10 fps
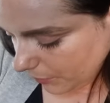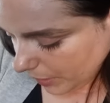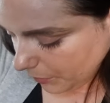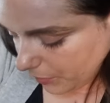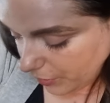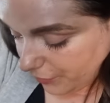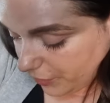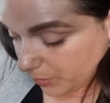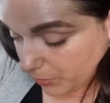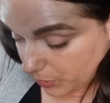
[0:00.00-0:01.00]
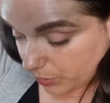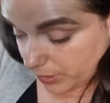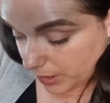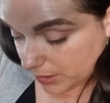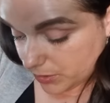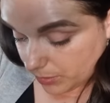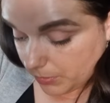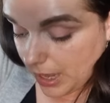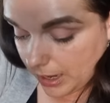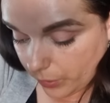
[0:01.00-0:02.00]
Right, we've got a few more things
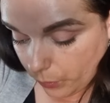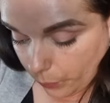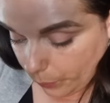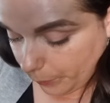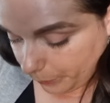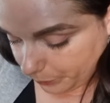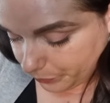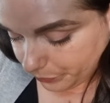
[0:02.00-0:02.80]
from Lancome.